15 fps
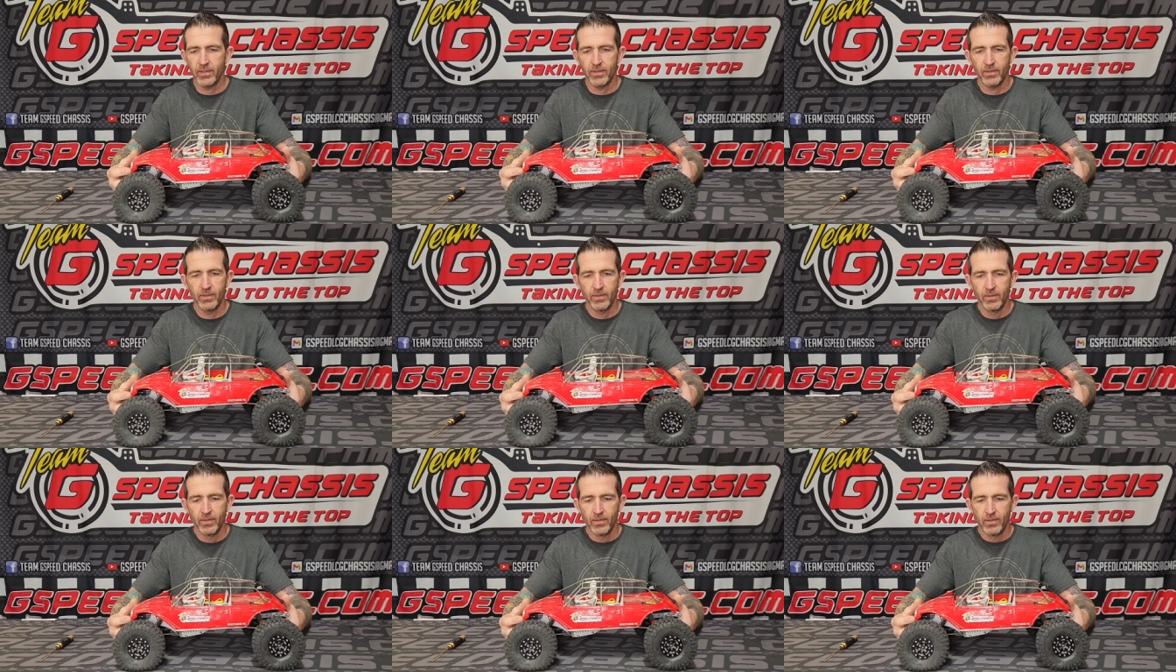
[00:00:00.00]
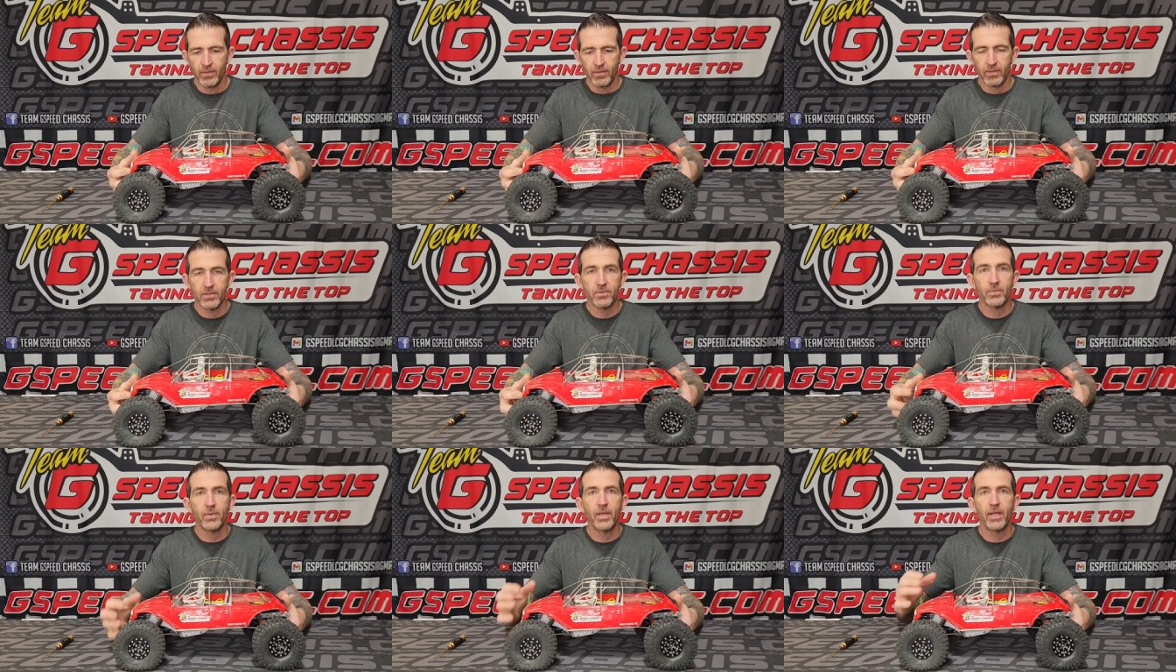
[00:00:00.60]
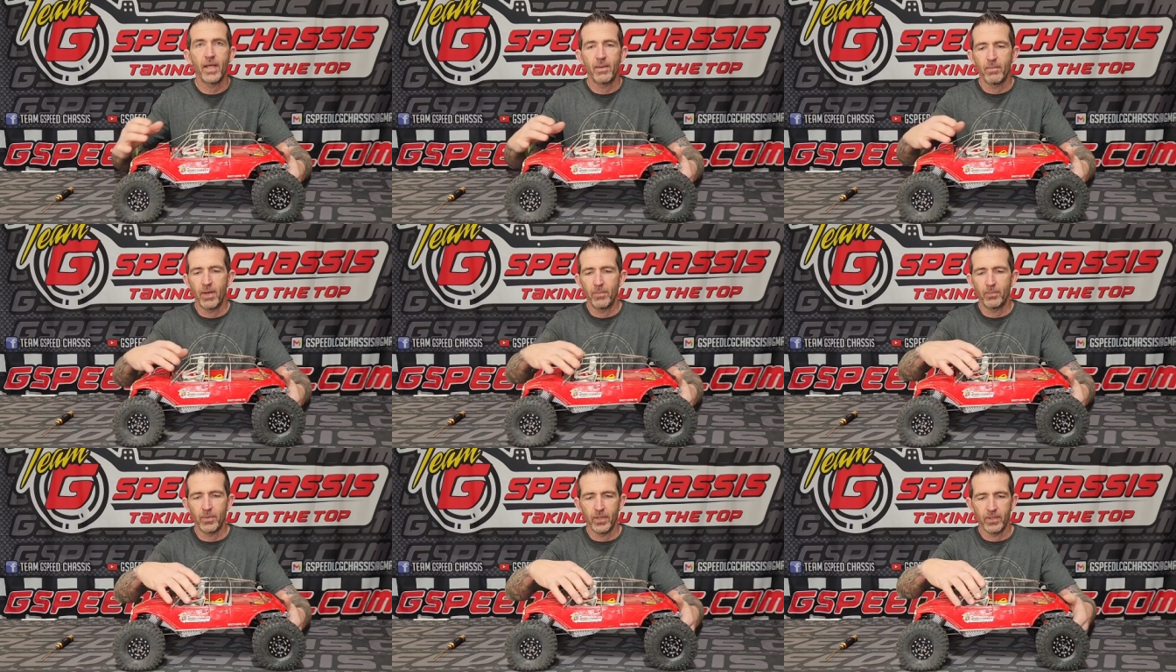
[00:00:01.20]
and this is what he came
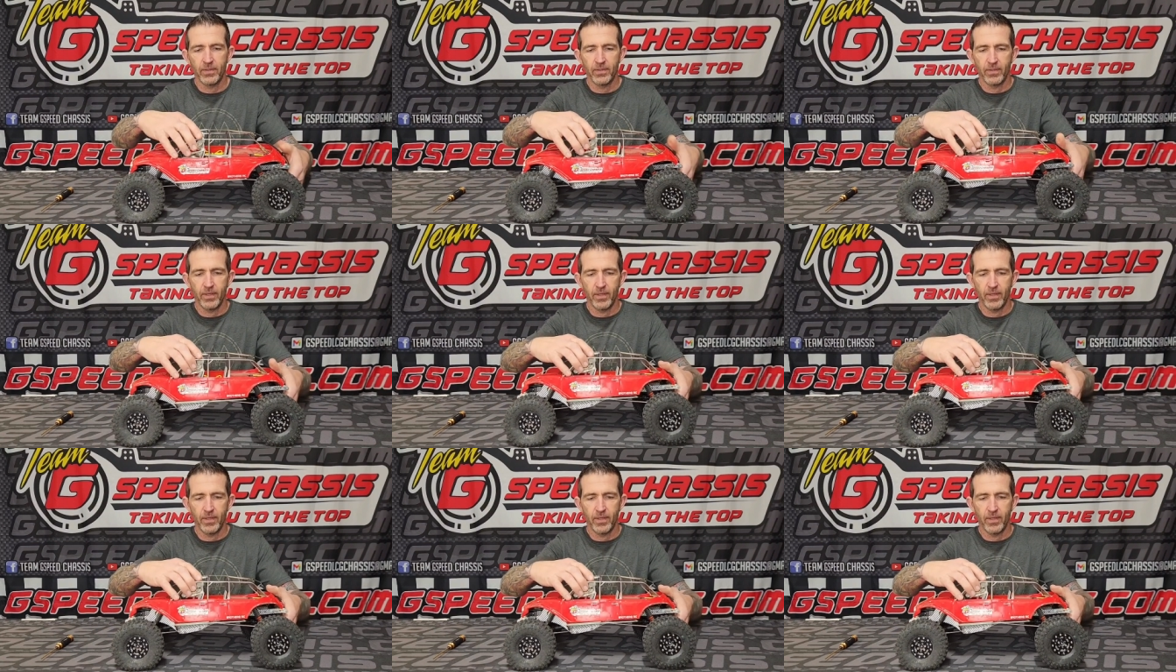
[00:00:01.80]
up with.